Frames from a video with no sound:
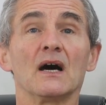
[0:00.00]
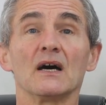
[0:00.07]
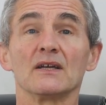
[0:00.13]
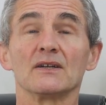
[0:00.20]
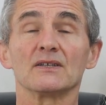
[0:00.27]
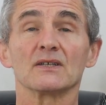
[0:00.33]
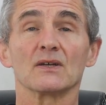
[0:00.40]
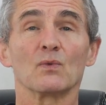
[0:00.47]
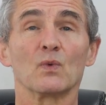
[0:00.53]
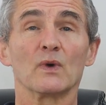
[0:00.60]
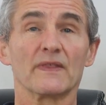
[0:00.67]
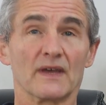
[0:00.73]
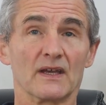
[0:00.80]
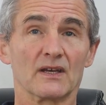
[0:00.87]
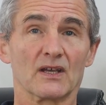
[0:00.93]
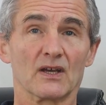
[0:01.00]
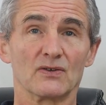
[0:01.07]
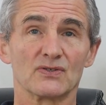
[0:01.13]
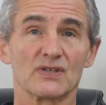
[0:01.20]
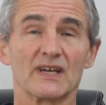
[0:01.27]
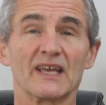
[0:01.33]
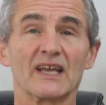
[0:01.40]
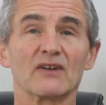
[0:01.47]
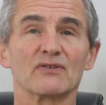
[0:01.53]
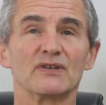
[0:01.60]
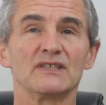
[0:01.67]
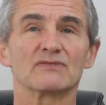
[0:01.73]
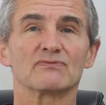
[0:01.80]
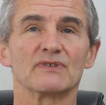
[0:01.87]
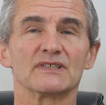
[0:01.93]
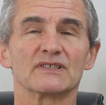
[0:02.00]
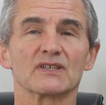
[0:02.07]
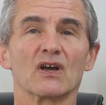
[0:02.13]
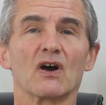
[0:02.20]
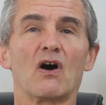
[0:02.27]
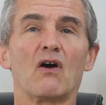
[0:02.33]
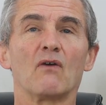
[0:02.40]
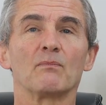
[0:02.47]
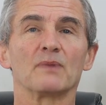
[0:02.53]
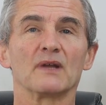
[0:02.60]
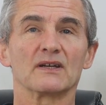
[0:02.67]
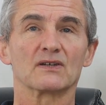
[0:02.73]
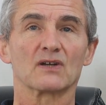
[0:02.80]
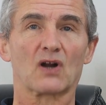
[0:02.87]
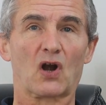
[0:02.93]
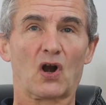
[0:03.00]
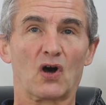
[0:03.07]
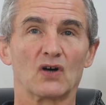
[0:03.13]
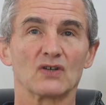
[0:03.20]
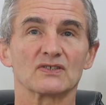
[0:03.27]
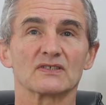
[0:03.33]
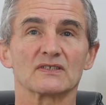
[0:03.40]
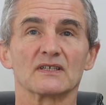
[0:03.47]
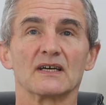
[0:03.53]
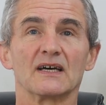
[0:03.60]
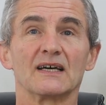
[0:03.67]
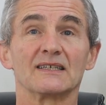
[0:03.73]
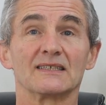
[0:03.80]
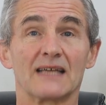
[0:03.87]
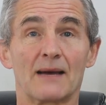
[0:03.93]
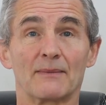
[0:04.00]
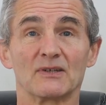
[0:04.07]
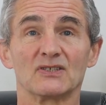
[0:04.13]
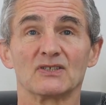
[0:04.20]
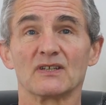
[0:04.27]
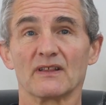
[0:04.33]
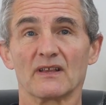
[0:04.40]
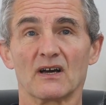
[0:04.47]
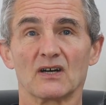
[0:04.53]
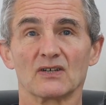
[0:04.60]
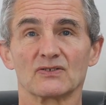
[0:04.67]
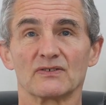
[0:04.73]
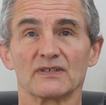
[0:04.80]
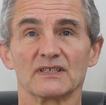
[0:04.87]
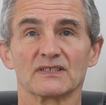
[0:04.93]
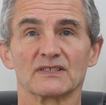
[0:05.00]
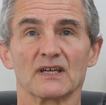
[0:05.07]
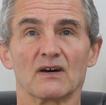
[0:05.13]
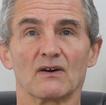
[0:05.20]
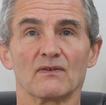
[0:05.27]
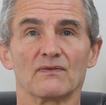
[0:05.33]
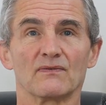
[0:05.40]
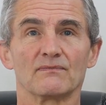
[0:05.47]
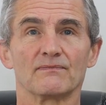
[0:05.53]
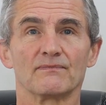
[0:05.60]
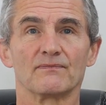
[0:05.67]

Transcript: and with it goes an increased risk of blood clots and damage to the artery itself.